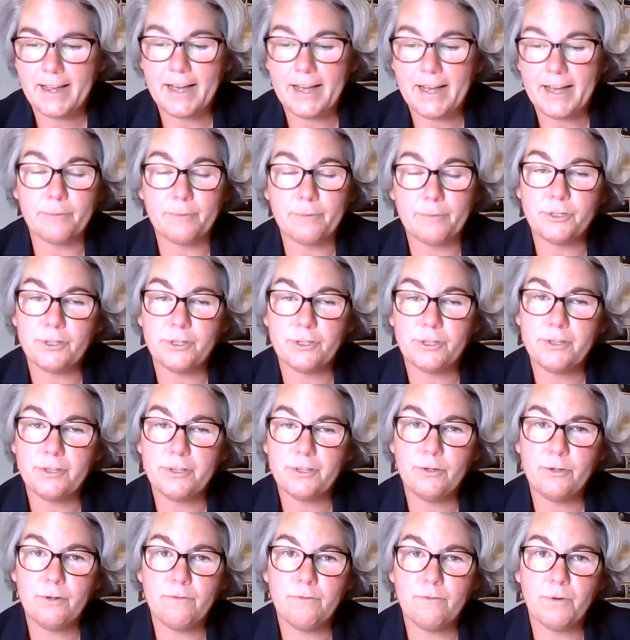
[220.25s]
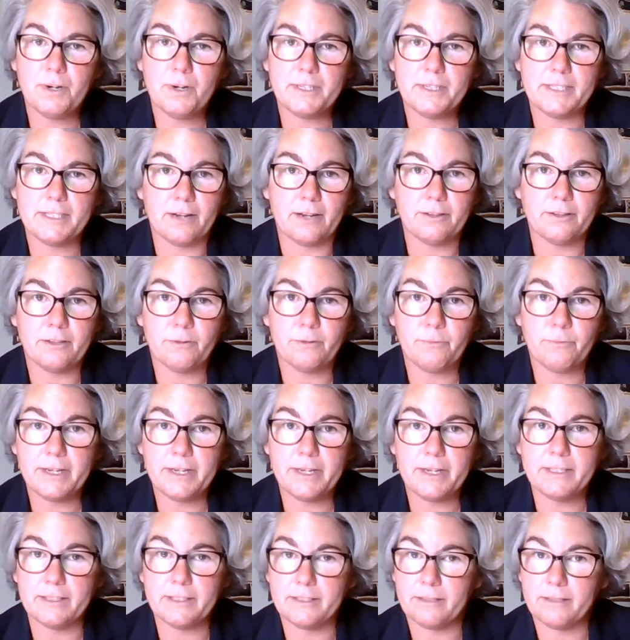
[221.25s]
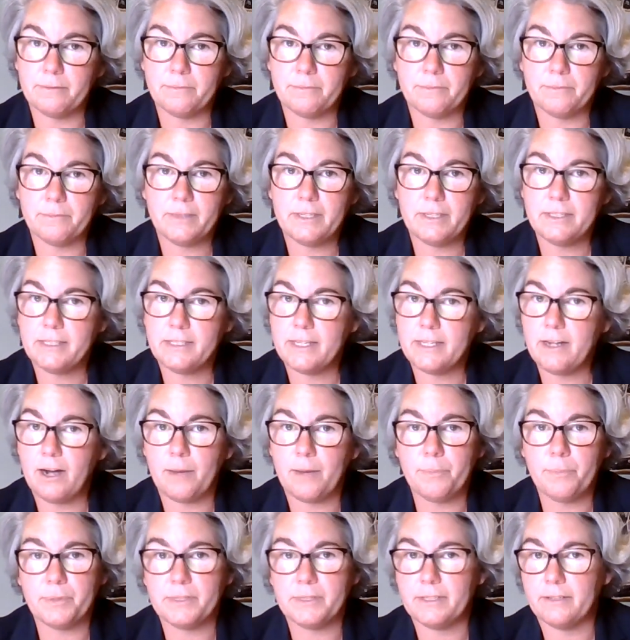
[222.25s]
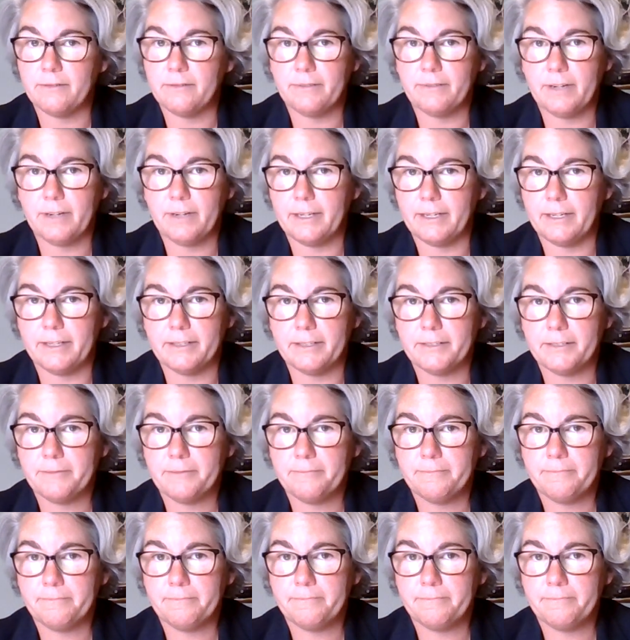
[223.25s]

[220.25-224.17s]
And I'm sure that you have worked out that racism is the opposite of kindness.